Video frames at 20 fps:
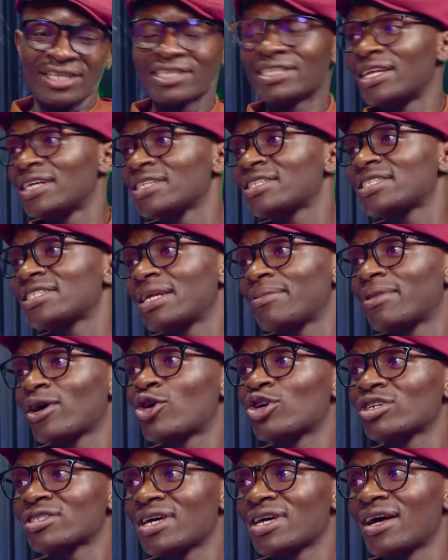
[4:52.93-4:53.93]
That's
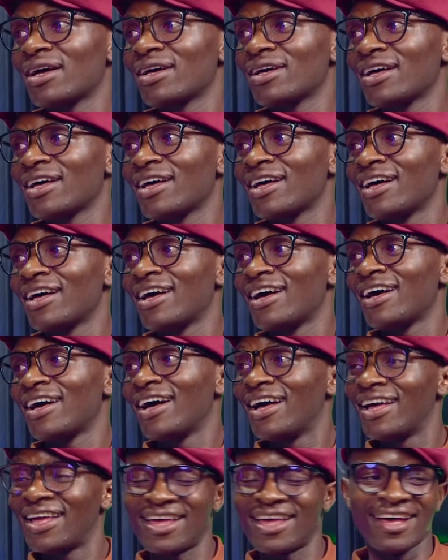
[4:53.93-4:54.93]
Cinemakosa.
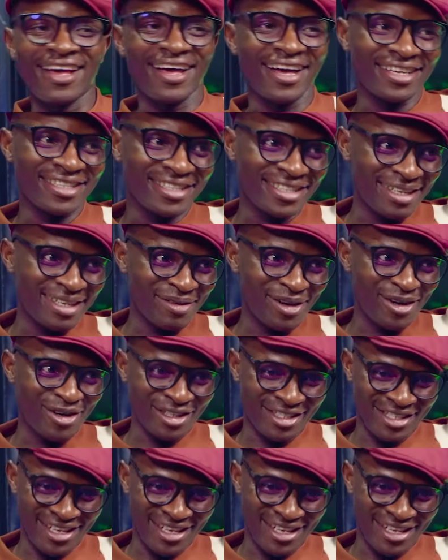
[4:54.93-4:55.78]
Yeah, Cinemakosa.